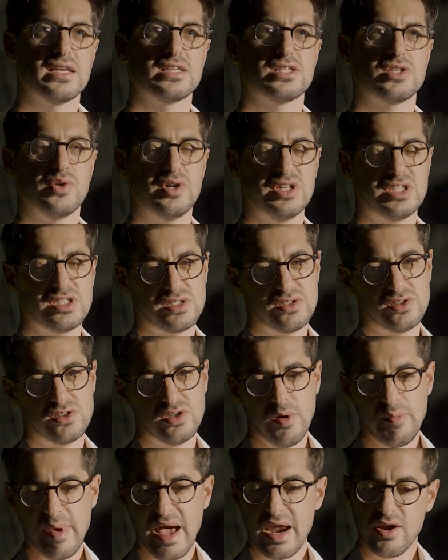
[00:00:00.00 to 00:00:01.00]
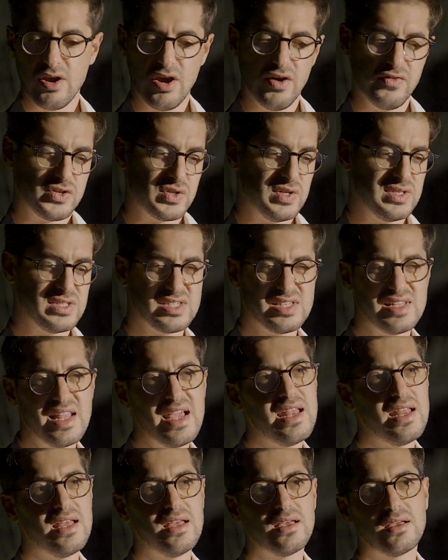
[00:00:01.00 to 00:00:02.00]
So it's a matter of
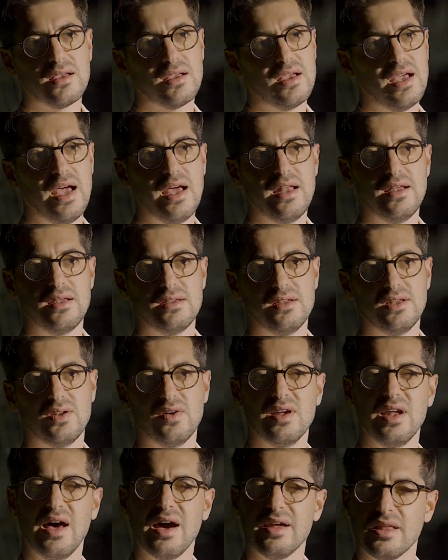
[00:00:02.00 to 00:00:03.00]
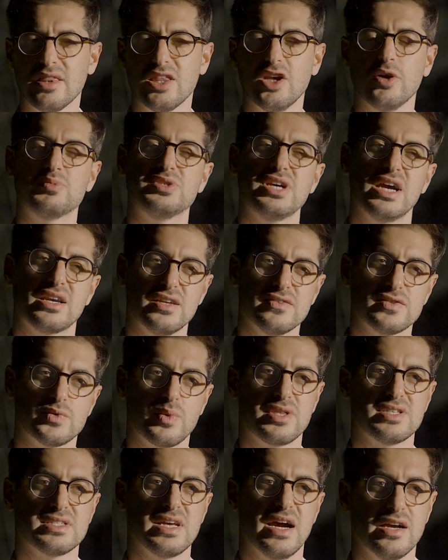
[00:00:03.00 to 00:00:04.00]
translating and you know, aligning the objectives
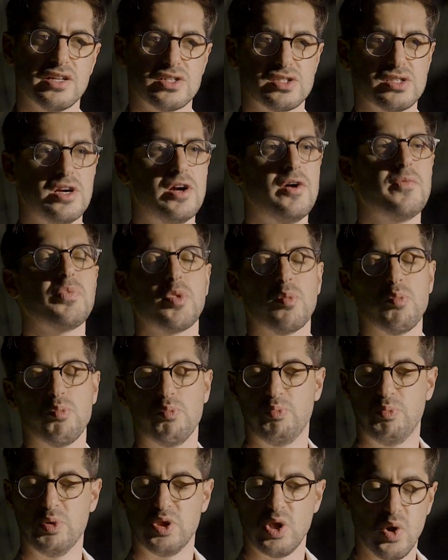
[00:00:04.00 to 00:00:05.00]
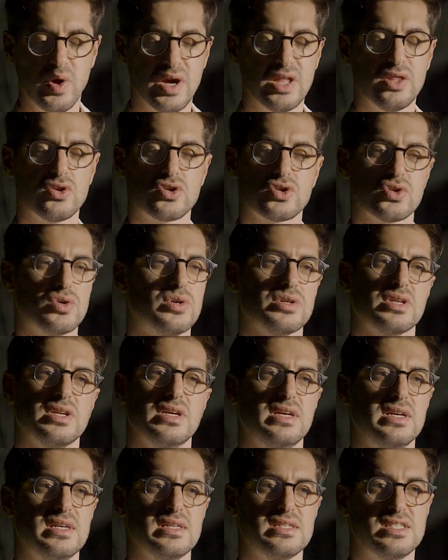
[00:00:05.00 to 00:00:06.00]
with science. But the long and the short
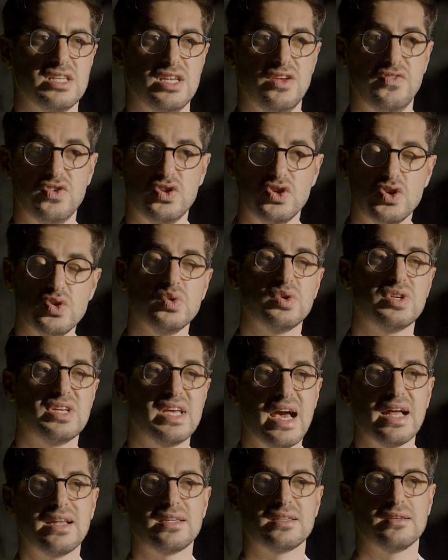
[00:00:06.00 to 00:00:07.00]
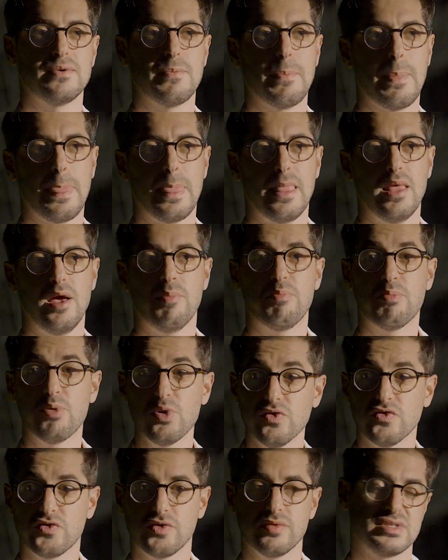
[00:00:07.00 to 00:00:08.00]
is if you do get
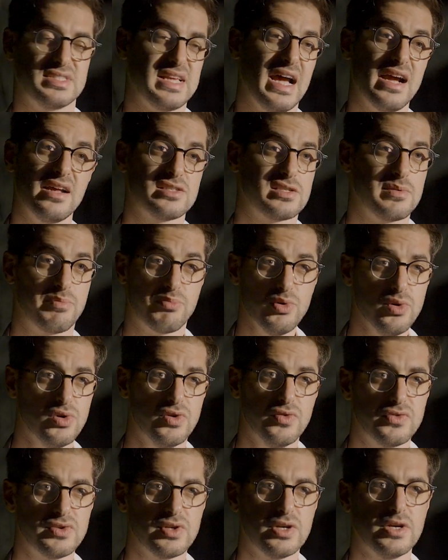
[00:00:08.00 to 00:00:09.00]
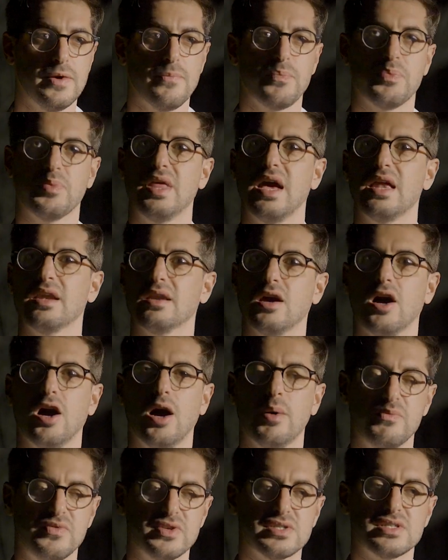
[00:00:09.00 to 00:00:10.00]
approved, science approved, then
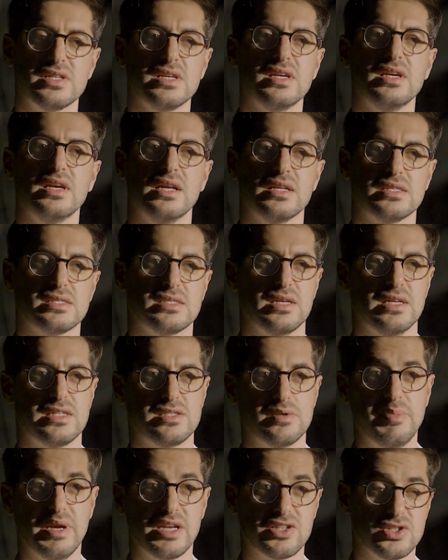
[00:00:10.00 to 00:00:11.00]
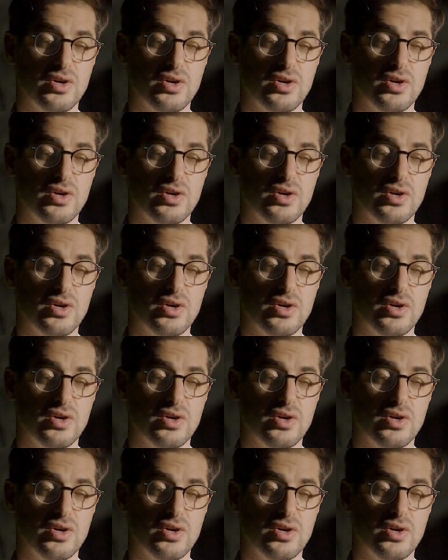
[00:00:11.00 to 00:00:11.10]
obviously it's, it's a big